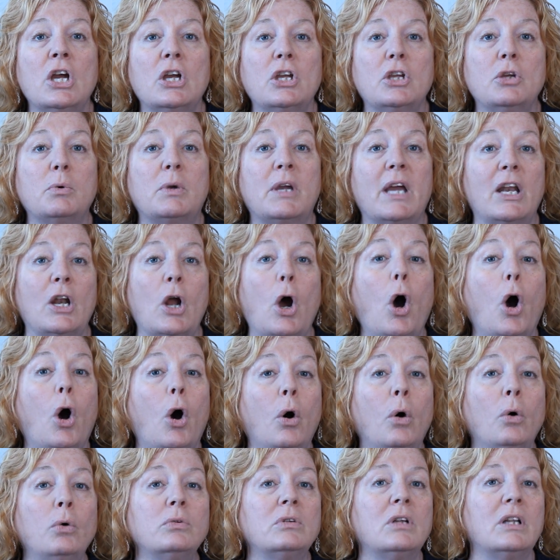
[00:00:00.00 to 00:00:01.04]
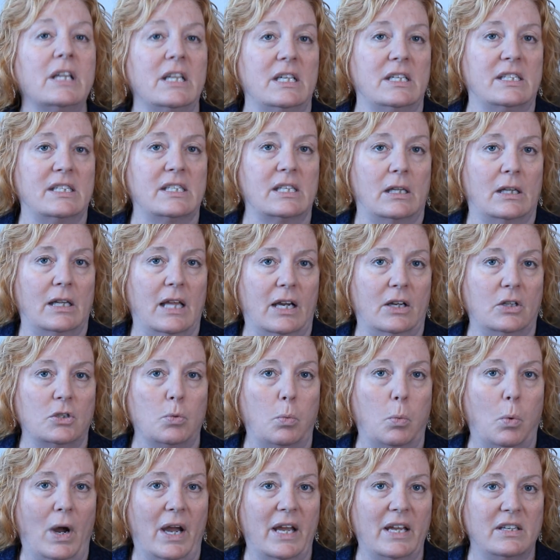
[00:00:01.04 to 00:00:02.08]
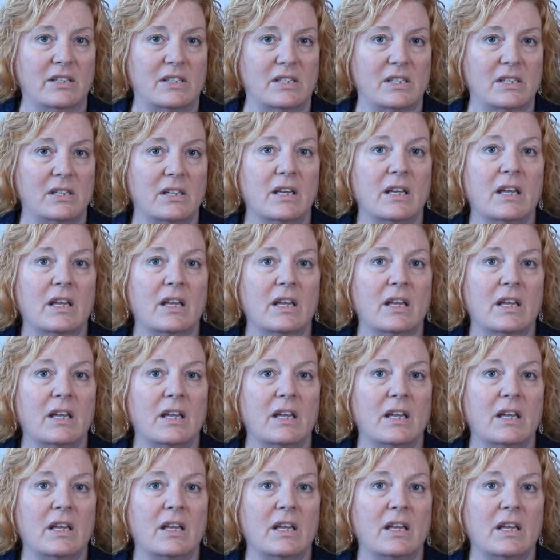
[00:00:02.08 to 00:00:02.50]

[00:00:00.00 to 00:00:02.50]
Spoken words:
you can only select white.